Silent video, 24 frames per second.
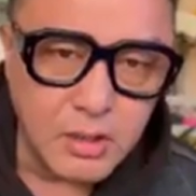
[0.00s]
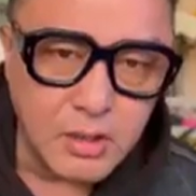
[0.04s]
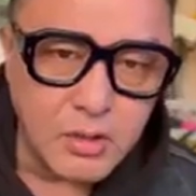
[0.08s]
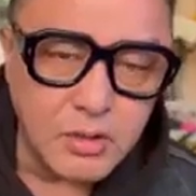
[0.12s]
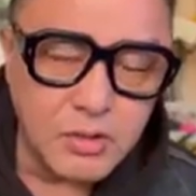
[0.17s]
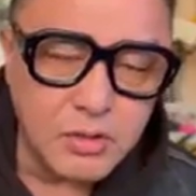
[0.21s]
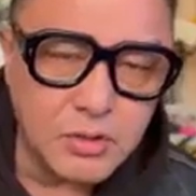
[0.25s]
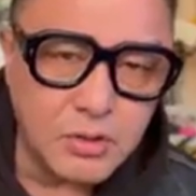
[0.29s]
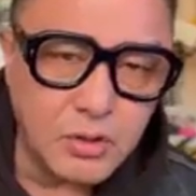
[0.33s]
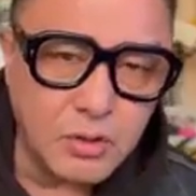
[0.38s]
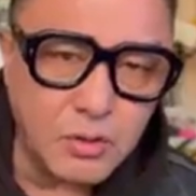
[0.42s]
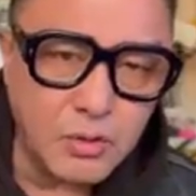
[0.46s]

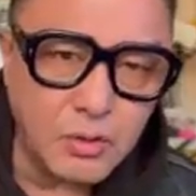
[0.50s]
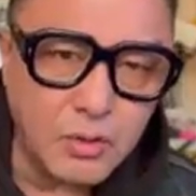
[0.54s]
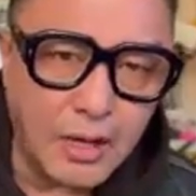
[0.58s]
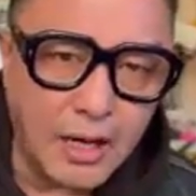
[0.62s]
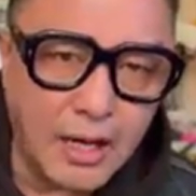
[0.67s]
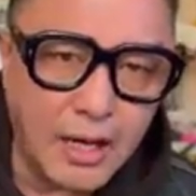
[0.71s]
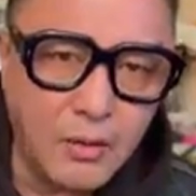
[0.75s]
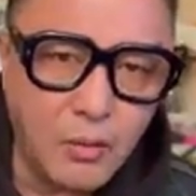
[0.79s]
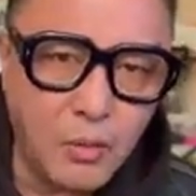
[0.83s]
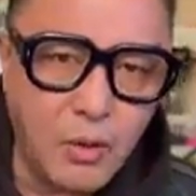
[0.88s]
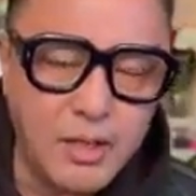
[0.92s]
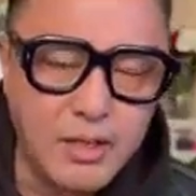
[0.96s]
So
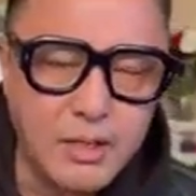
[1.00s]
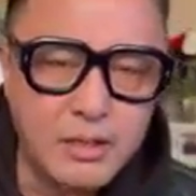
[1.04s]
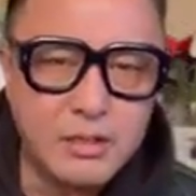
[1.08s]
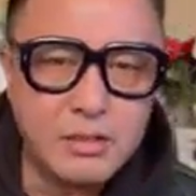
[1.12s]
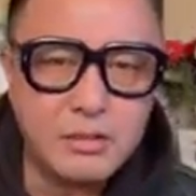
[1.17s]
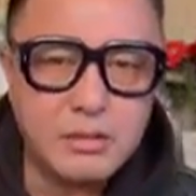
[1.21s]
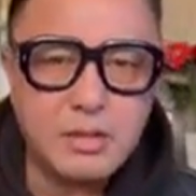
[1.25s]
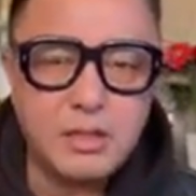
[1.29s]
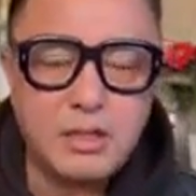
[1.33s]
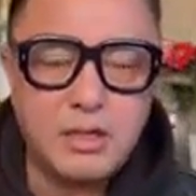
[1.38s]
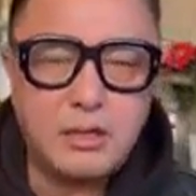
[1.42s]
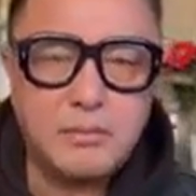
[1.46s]
I wanted to
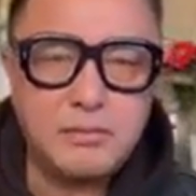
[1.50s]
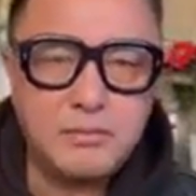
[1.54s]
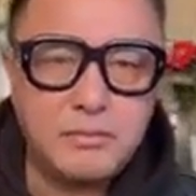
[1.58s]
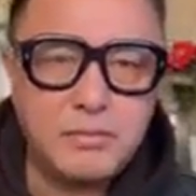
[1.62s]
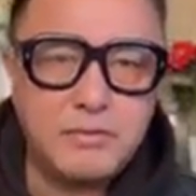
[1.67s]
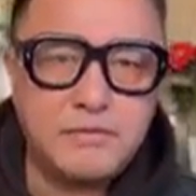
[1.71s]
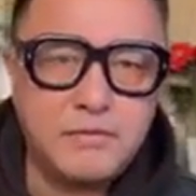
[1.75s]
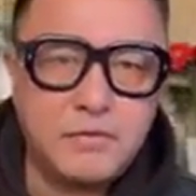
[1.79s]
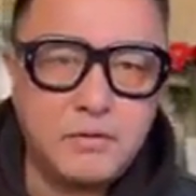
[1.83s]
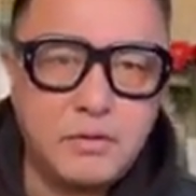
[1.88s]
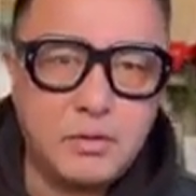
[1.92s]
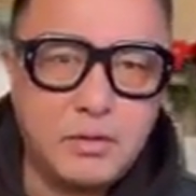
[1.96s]
come
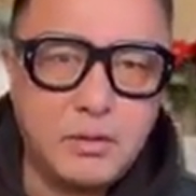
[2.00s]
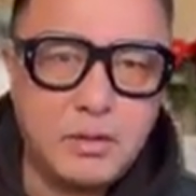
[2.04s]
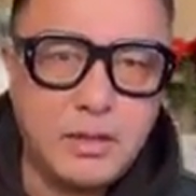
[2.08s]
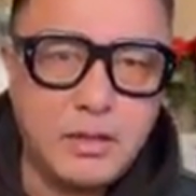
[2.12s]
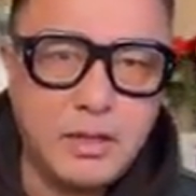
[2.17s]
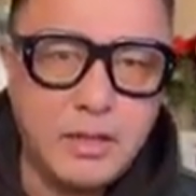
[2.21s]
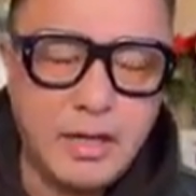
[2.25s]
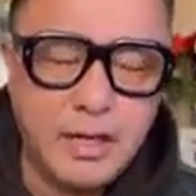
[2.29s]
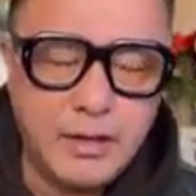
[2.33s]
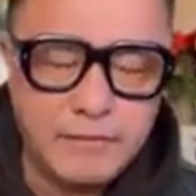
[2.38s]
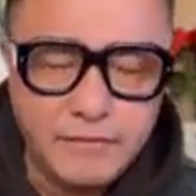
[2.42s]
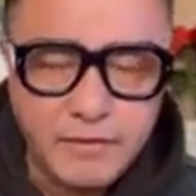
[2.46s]
before
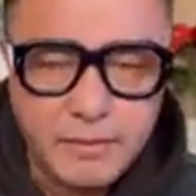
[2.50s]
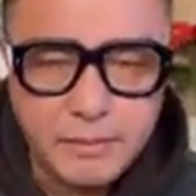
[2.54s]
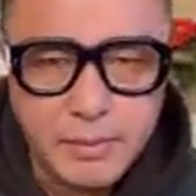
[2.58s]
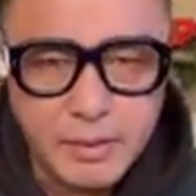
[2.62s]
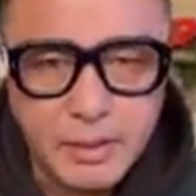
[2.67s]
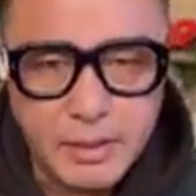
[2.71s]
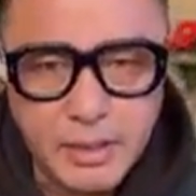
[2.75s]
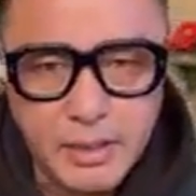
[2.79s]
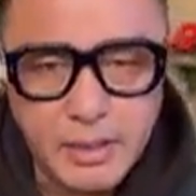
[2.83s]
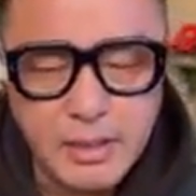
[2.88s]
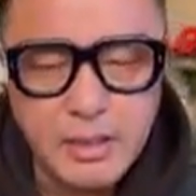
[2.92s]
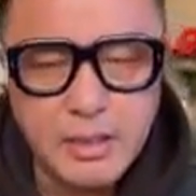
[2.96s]

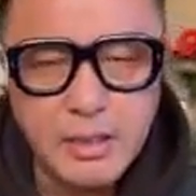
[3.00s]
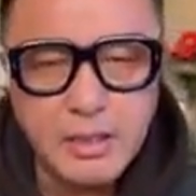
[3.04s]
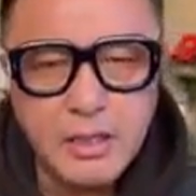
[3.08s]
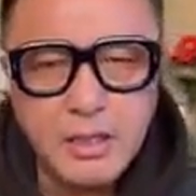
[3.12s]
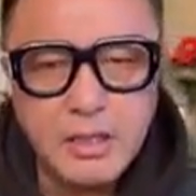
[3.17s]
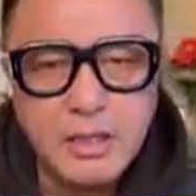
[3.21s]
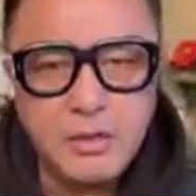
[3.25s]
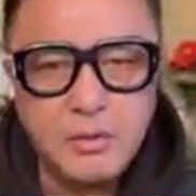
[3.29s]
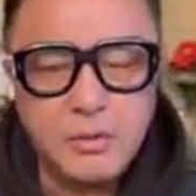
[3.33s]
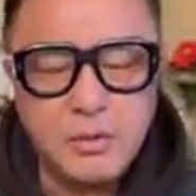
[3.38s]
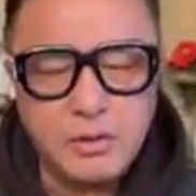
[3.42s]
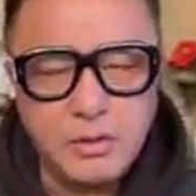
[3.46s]
everybody
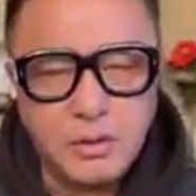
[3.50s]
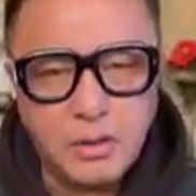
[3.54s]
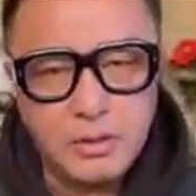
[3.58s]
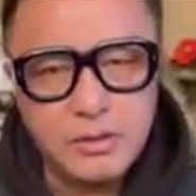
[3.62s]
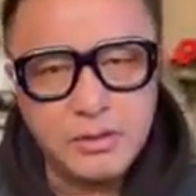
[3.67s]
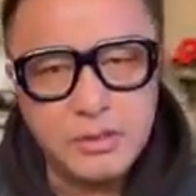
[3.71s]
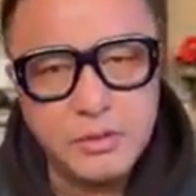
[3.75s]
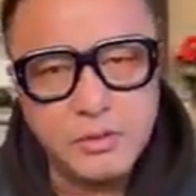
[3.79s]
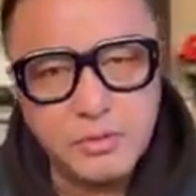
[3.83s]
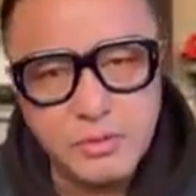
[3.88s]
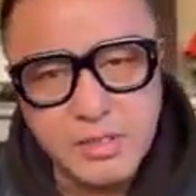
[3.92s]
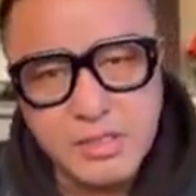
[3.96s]
with all
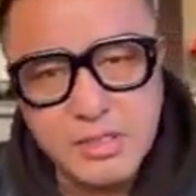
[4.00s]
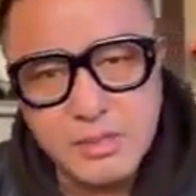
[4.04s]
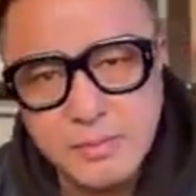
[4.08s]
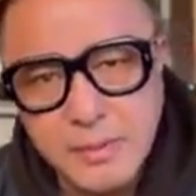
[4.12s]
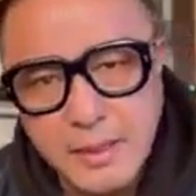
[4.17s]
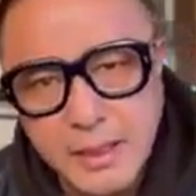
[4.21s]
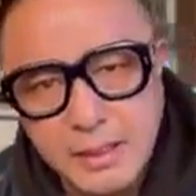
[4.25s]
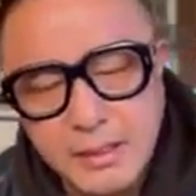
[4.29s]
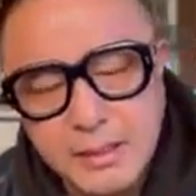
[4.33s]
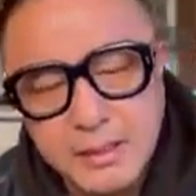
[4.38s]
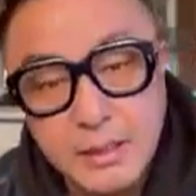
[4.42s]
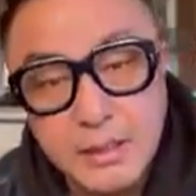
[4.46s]
due respect